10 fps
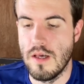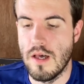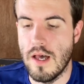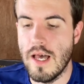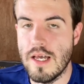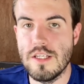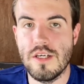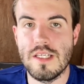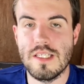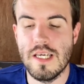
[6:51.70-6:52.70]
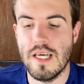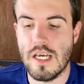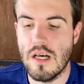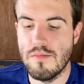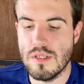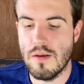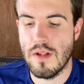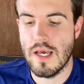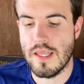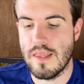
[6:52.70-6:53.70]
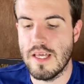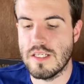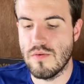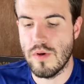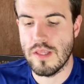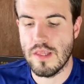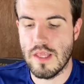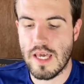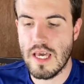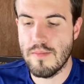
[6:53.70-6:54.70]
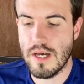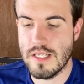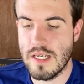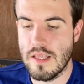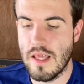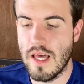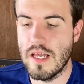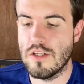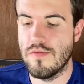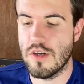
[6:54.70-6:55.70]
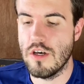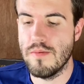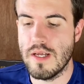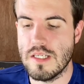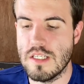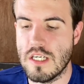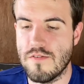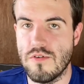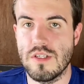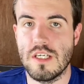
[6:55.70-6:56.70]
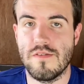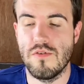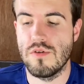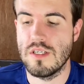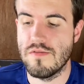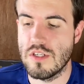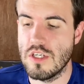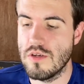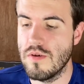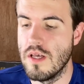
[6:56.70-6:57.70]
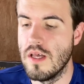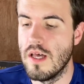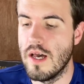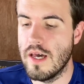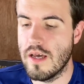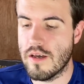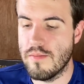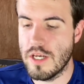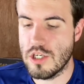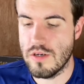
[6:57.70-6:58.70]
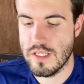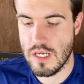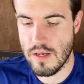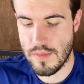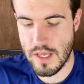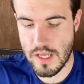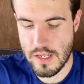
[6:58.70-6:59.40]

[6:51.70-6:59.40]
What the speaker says: And you can see it comes up like this with the game ID there. So if I go back to 646472, and I'm going to make sure I type that in,